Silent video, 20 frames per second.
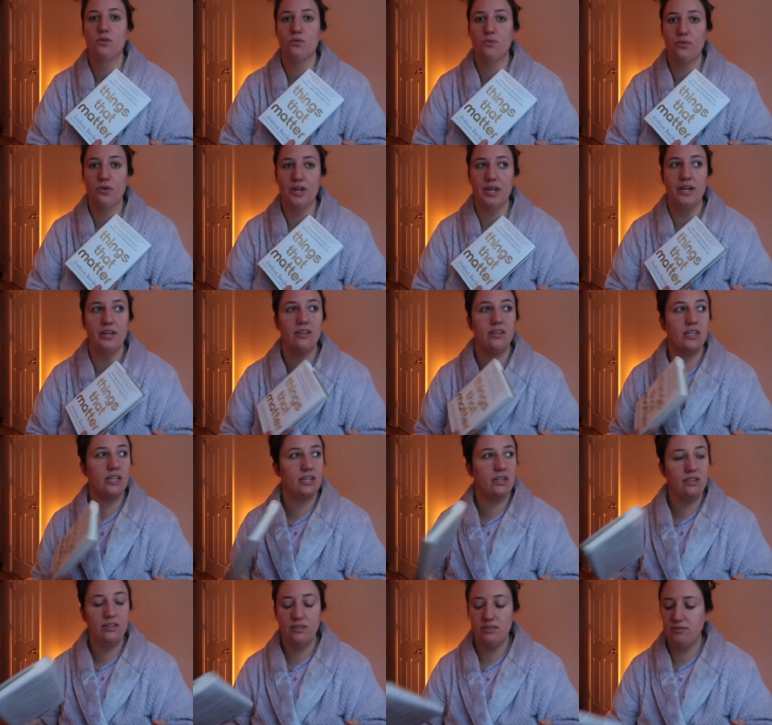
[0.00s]
read a
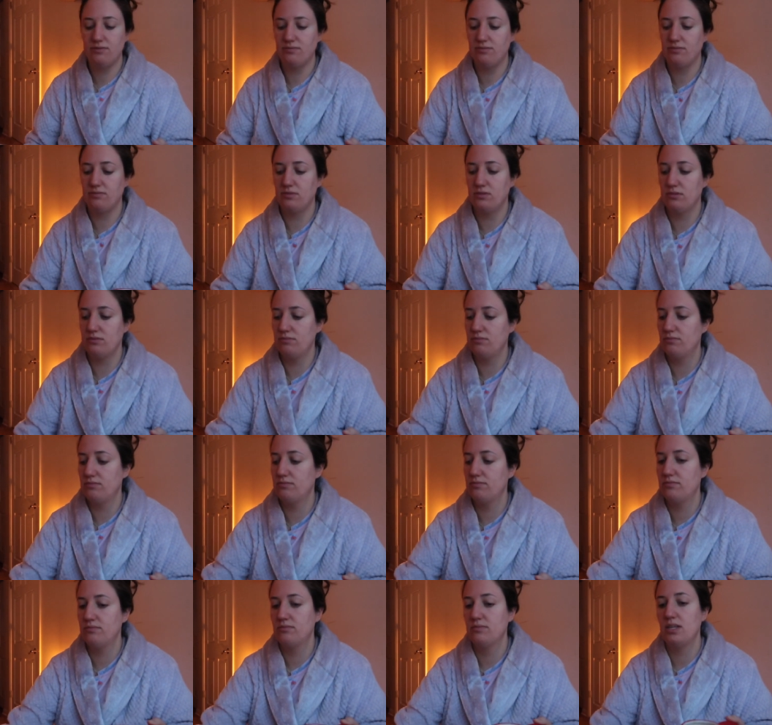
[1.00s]
little
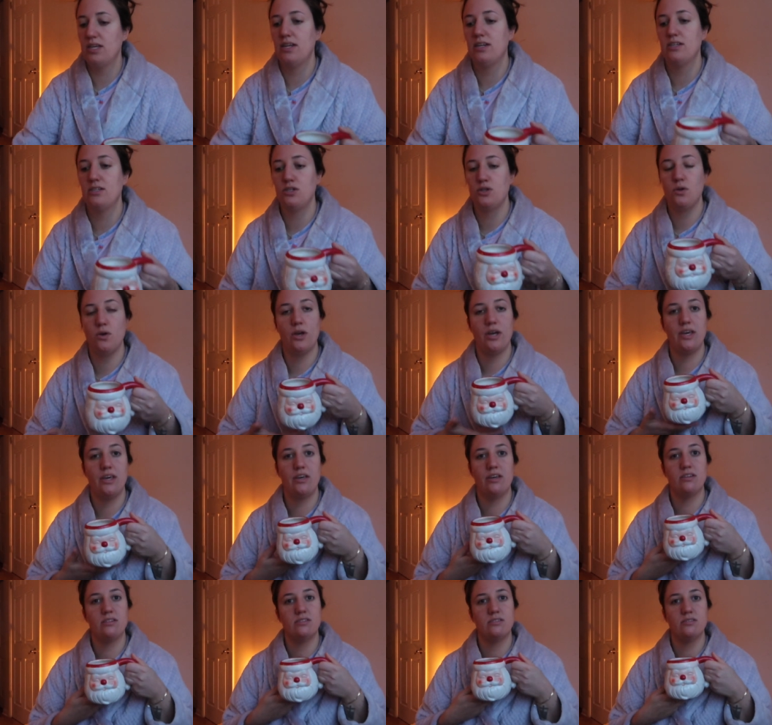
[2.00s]
and enjoy
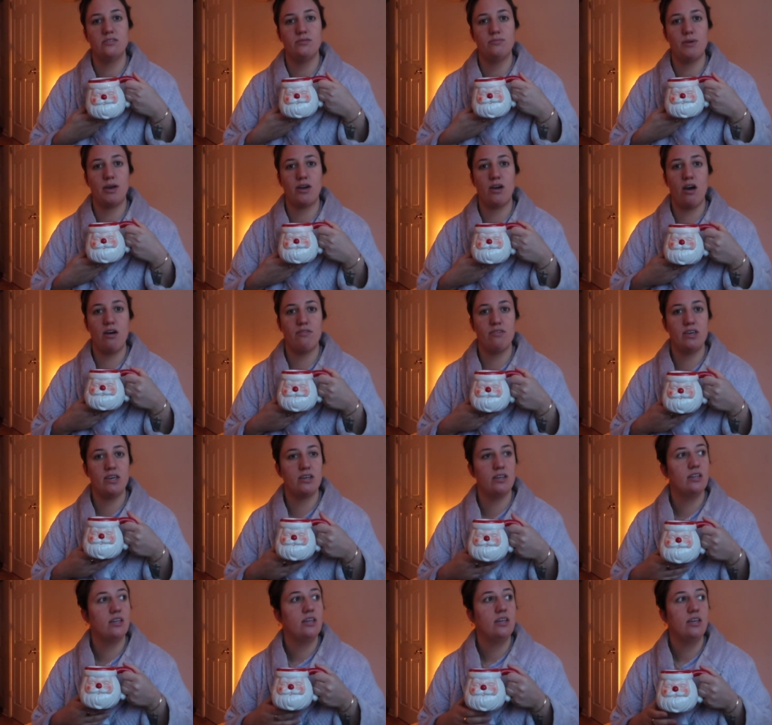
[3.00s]
my coffee.
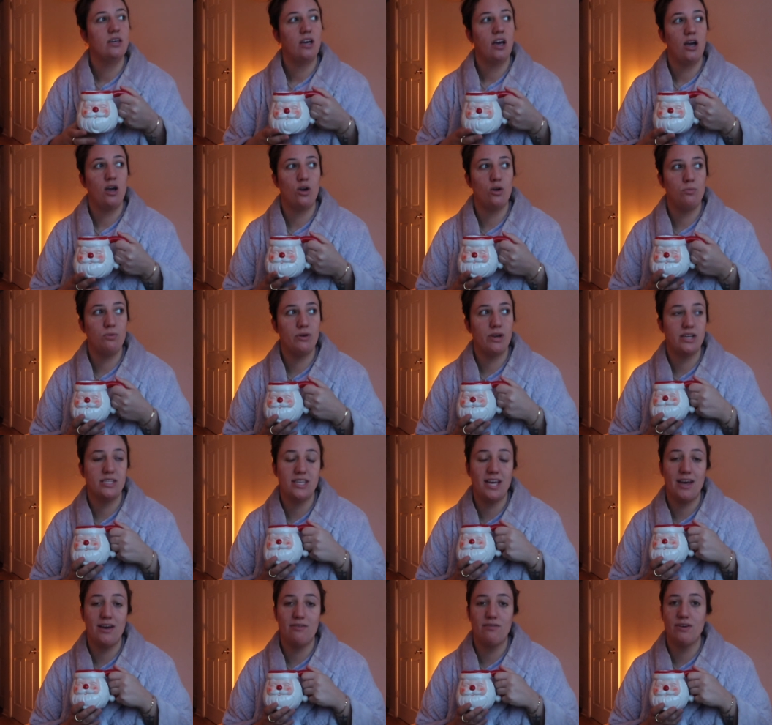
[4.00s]
I hope you guys
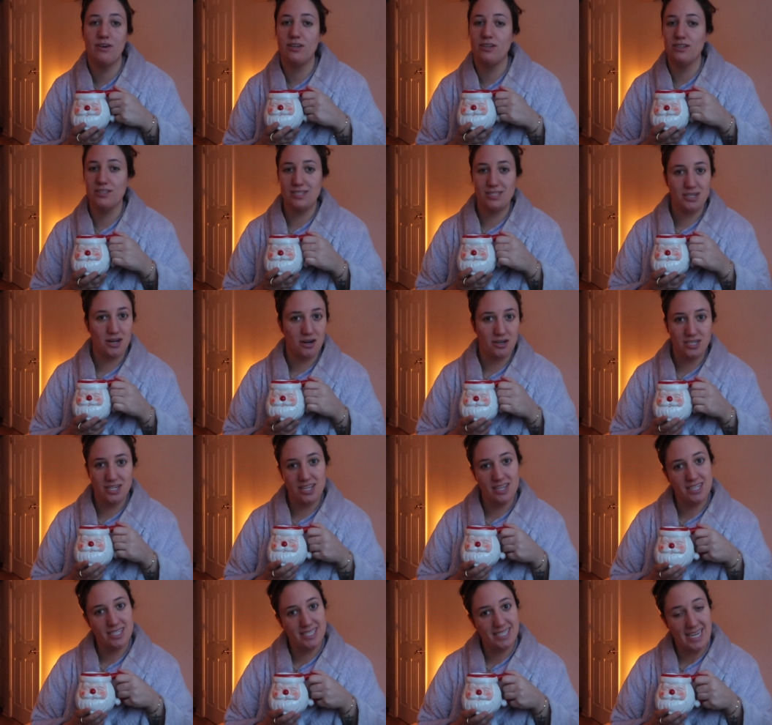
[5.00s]
have a good start to
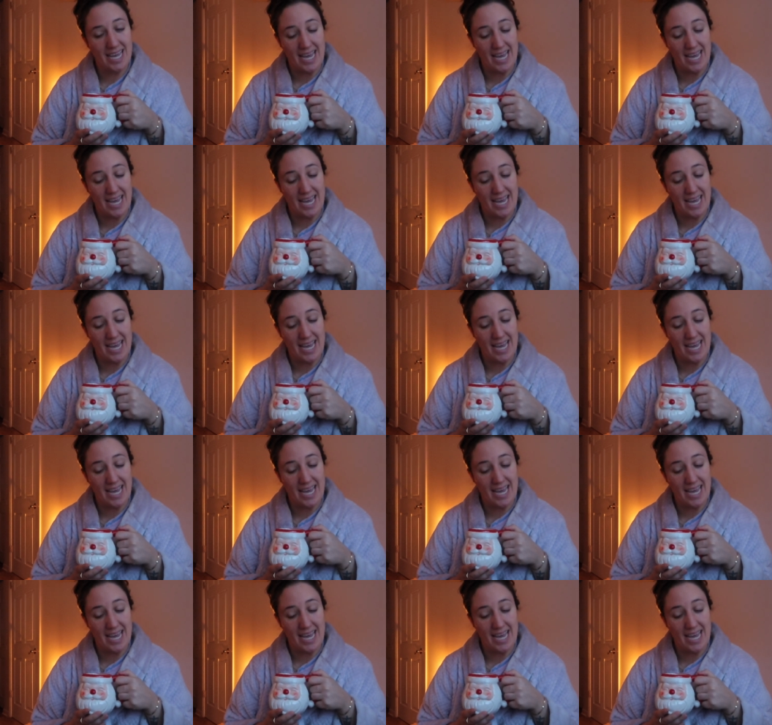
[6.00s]
the